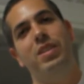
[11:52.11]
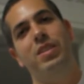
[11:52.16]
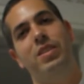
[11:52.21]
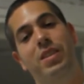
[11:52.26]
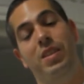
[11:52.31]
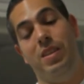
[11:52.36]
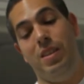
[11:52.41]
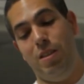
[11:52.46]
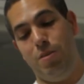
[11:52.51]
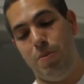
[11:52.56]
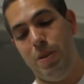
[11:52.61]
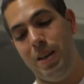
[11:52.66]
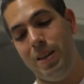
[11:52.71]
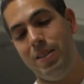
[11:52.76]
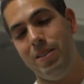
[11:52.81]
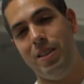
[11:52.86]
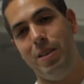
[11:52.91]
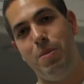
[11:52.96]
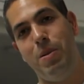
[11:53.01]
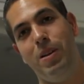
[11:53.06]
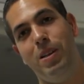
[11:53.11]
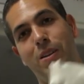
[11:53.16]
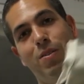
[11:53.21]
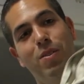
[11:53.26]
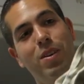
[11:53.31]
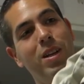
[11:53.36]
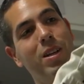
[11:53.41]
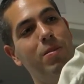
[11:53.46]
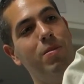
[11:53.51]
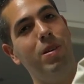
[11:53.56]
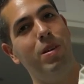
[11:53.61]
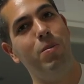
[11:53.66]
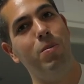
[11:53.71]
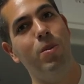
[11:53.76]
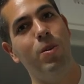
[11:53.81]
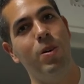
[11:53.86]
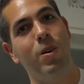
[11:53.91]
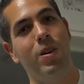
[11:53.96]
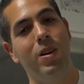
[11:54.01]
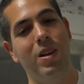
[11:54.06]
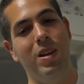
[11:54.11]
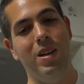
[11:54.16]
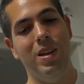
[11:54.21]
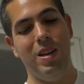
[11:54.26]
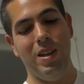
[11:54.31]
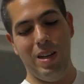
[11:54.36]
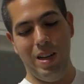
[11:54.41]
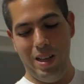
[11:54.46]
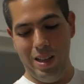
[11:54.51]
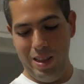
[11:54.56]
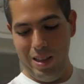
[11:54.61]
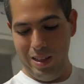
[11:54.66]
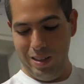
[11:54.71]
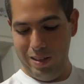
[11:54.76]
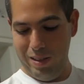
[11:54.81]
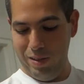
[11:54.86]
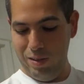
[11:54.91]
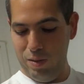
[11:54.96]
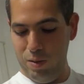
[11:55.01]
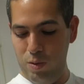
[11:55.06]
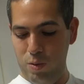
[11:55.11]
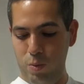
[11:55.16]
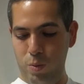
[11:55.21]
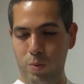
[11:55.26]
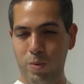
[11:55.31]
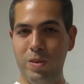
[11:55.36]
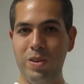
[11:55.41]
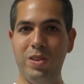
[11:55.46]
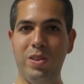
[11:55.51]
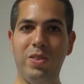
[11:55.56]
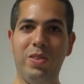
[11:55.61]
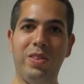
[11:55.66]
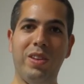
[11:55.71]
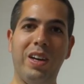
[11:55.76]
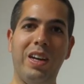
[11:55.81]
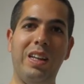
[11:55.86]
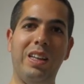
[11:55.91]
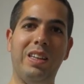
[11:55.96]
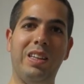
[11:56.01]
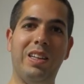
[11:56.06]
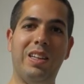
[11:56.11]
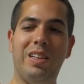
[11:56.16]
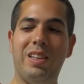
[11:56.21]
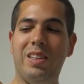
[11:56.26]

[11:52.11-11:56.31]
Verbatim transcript: See these pants? They really fit him anymore. And this is too tight.